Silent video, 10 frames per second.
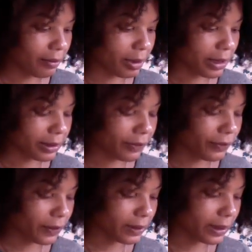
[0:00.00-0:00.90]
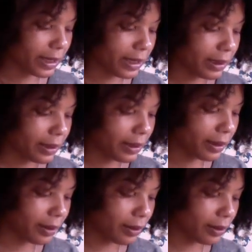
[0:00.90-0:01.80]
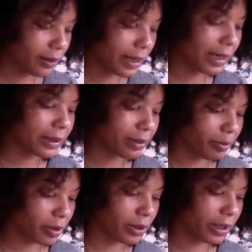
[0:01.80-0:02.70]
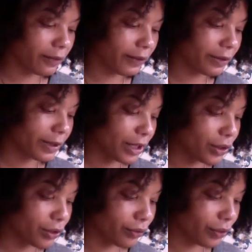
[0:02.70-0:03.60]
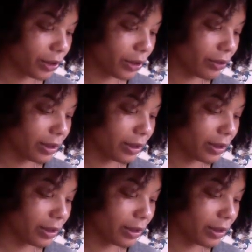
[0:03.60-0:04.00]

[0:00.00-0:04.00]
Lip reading: Because it feels like that is building a foundation for you.